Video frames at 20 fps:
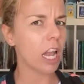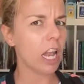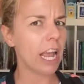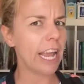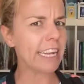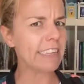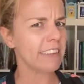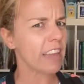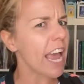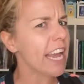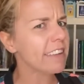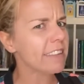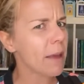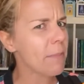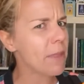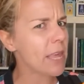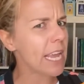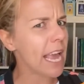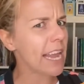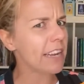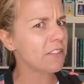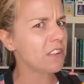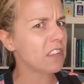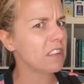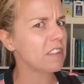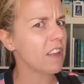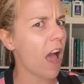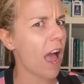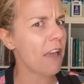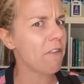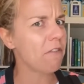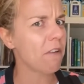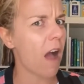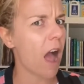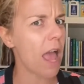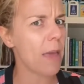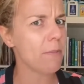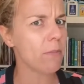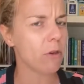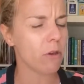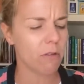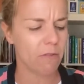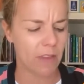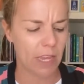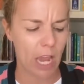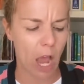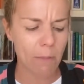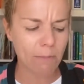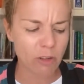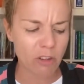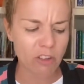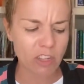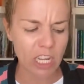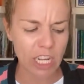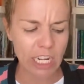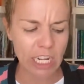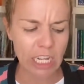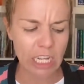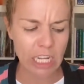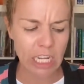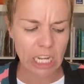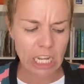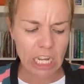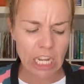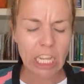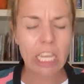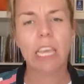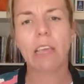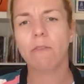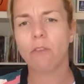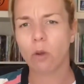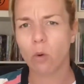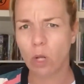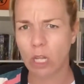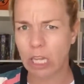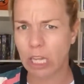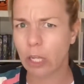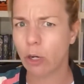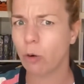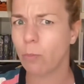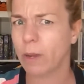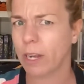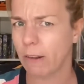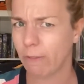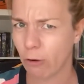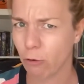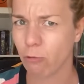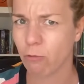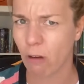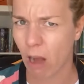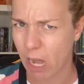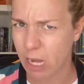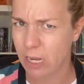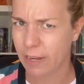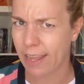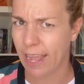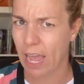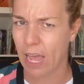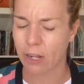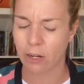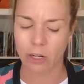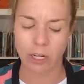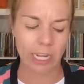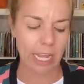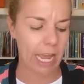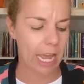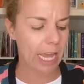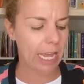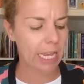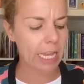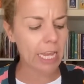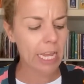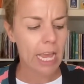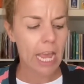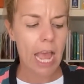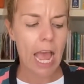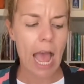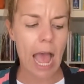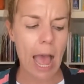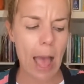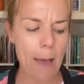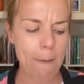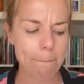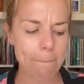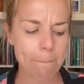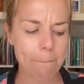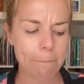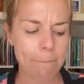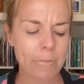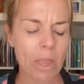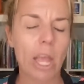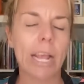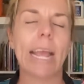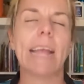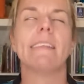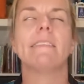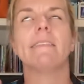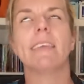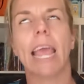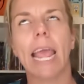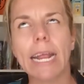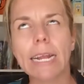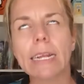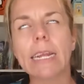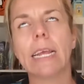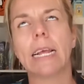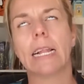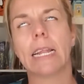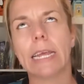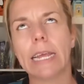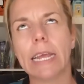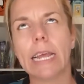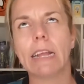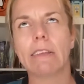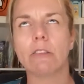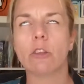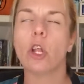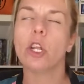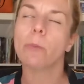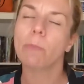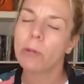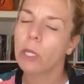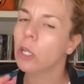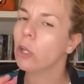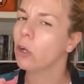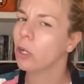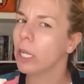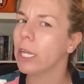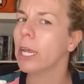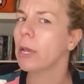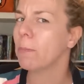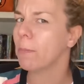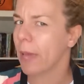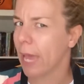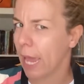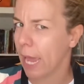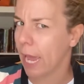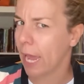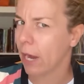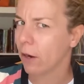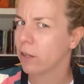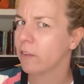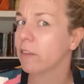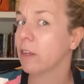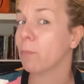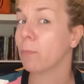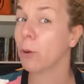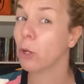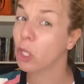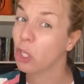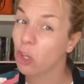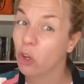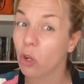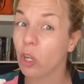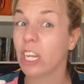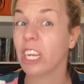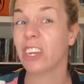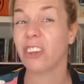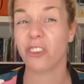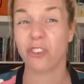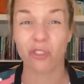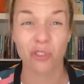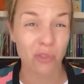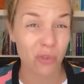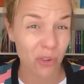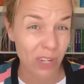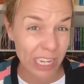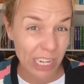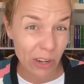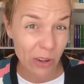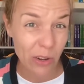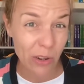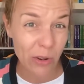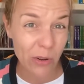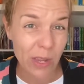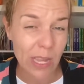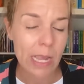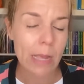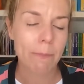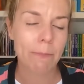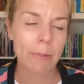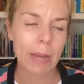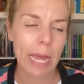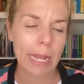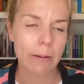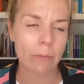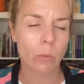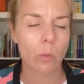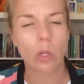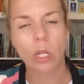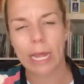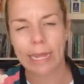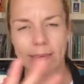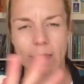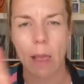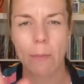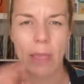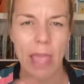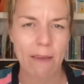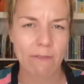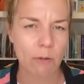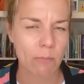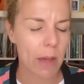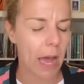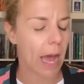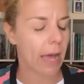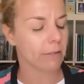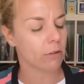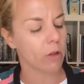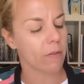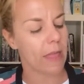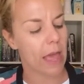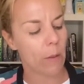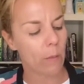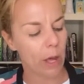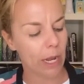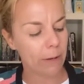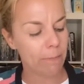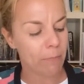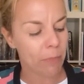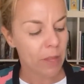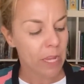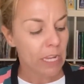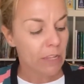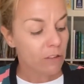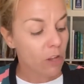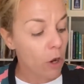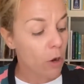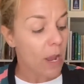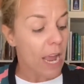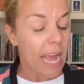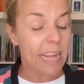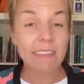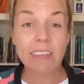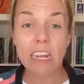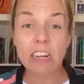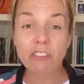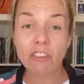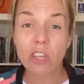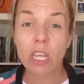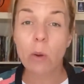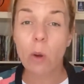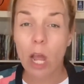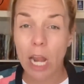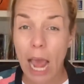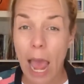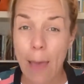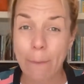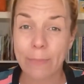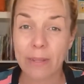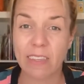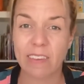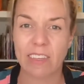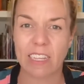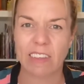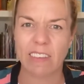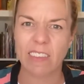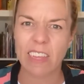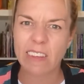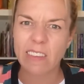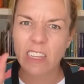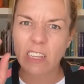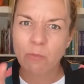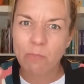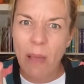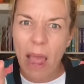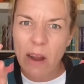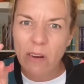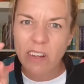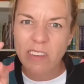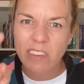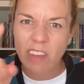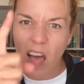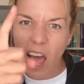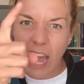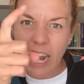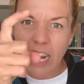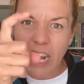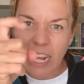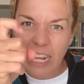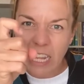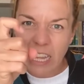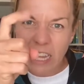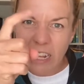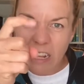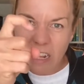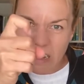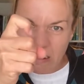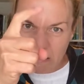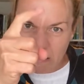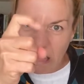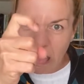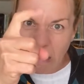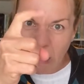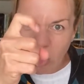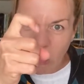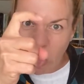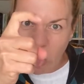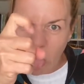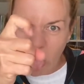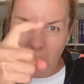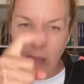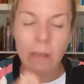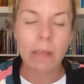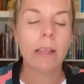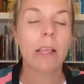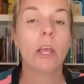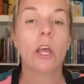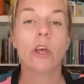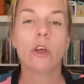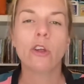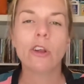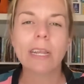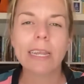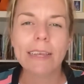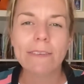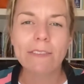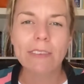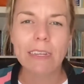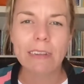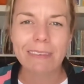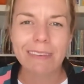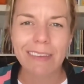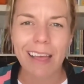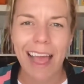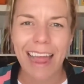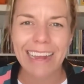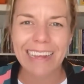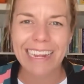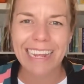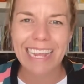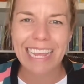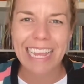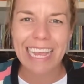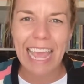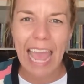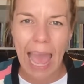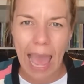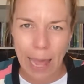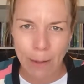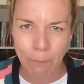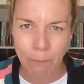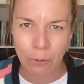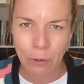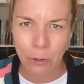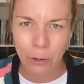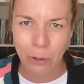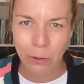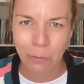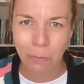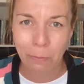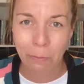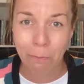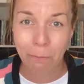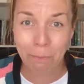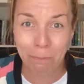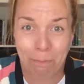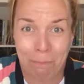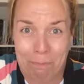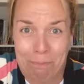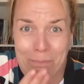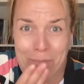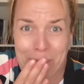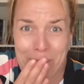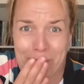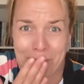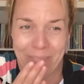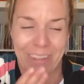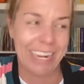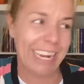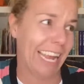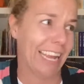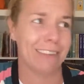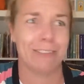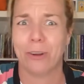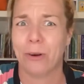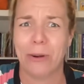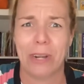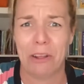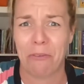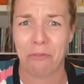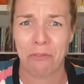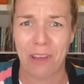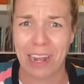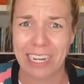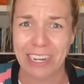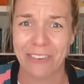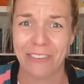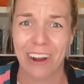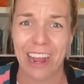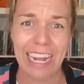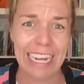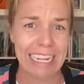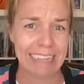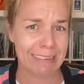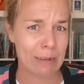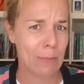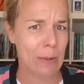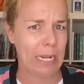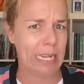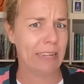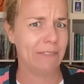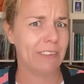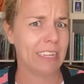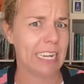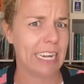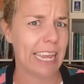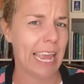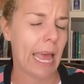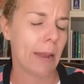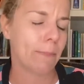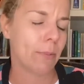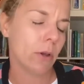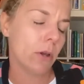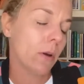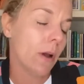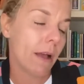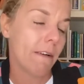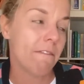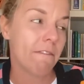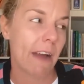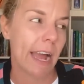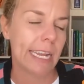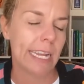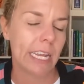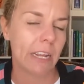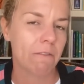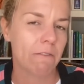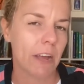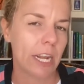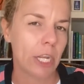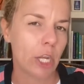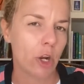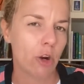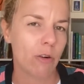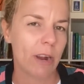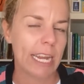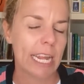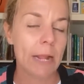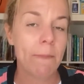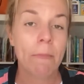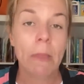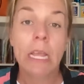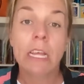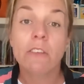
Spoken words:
It's like something out of a sci-fi movie. I'm just going to give you a little bit of a rundown, okay? Okay, technically, it's not a peculiar pair. It's a peculiar trio, but we'll let Sami have a pass on that one. So essentially what happens is there's this parasite, like a little who lives inside cat poo. Okay, it's already funny, right? That someone lives in cat poo, finding it funny already.